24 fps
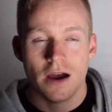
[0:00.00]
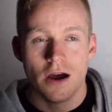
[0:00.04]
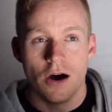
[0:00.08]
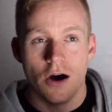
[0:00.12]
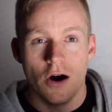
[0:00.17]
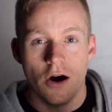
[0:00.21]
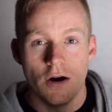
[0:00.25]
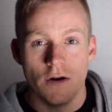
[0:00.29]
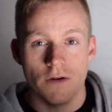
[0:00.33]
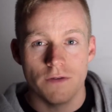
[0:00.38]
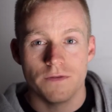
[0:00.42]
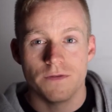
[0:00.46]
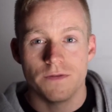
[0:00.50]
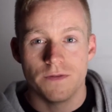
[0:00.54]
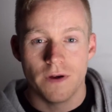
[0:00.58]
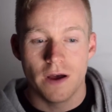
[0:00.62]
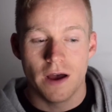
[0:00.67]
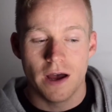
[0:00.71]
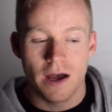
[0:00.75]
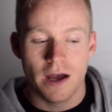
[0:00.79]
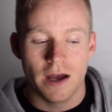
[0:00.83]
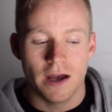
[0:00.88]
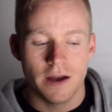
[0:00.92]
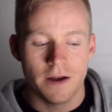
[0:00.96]
of
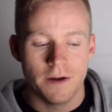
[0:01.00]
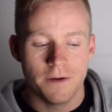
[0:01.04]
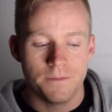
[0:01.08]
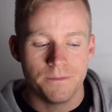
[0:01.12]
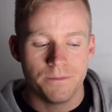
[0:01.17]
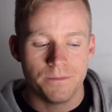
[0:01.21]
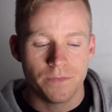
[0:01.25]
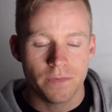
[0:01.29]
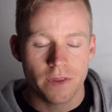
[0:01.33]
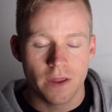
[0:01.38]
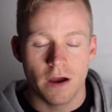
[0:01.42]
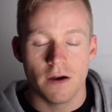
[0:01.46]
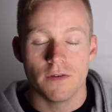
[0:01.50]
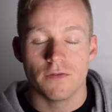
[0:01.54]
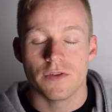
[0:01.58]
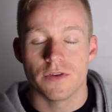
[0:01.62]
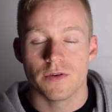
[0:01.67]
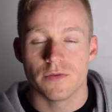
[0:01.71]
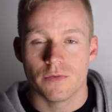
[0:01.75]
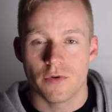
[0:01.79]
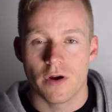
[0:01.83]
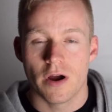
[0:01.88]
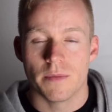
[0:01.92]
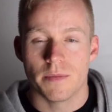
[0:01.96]

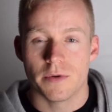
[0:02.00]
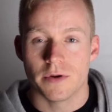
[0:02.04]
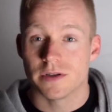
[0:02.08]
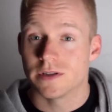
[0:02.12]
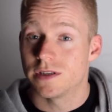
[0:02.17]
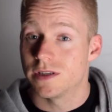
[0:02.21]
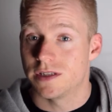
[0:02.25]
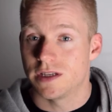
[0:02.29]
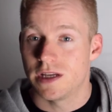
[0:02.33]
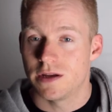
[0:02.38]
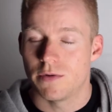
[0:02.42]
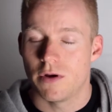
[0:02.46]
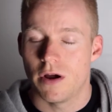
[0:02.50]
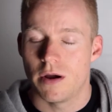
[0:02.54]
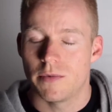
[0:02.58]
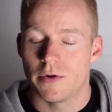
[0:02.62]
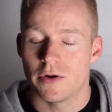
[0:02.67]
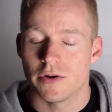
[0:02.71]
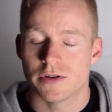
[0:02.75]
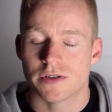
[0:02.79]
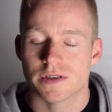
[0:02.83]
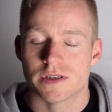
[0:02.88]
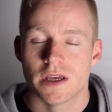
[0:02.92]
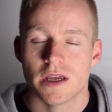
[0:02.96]
the ribose, the
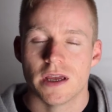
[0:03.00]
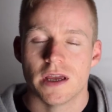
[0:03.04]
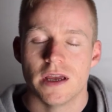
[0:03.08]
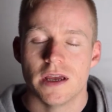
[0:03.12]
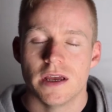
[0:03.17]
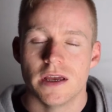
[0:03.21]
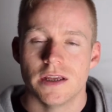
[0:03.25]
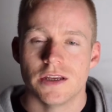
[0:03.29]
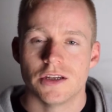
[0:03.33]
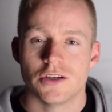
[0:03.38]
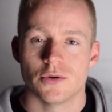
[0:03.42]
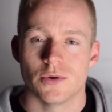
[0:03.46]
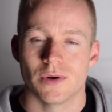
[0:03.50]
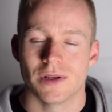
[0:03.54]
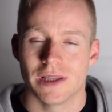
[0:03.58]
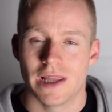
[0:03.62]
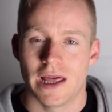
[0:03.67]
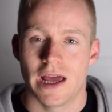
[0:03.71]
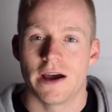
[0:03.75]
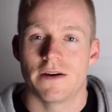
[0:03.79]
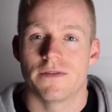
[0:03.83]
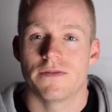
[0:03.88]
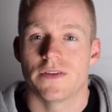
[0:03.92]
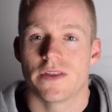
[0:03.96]
d-ribose, to
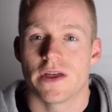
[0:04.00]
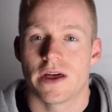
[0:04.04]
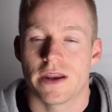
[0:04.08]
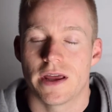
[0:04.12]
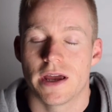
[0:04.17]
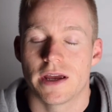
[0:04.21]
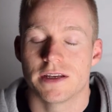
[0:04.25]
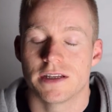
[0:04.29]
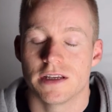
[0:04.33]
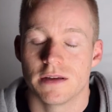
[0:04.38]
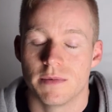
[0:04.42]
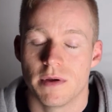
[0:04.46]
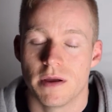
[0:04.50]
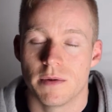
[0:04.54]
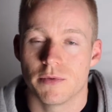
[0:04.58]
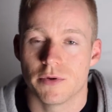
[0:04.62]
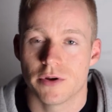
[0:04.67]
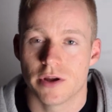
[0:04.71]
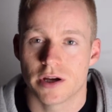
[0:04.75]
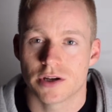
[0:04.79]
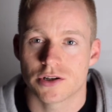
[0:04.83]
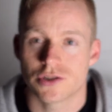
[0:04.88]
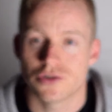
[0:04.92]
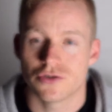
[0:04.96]
allow for that ATP
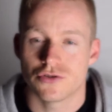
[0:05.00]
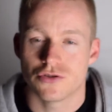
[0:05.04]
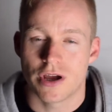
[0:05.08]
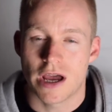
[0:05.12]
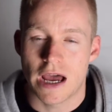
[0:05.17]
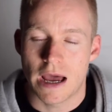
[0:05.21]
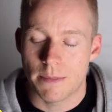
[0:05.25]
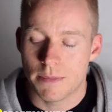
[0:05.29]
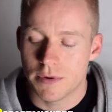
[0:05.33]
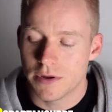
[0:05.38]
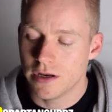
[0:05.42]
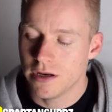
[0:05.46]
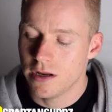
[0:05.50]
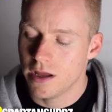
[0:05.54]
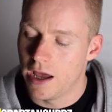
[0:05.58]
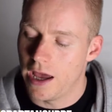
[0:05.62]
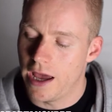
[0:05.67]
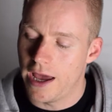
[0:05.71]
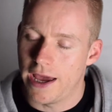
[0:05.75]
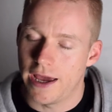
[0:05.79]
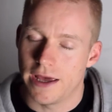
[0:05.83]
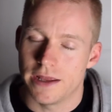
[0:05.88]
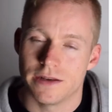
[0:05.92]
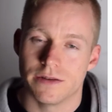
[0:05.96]
production to happen,
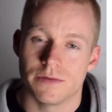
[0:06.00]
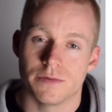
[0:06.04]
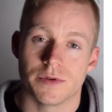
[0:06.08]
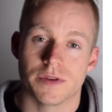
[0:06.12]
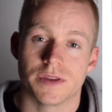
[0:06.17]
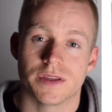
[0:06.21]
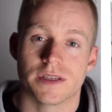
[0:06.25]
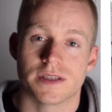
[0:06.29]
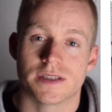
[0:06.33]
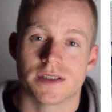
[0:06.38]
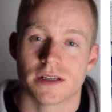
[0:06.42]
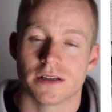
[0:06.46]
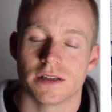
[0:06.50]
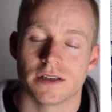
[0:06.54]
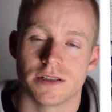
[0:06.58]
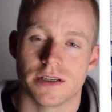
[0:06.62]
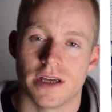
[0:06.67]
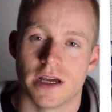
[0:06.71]
and with the cyclic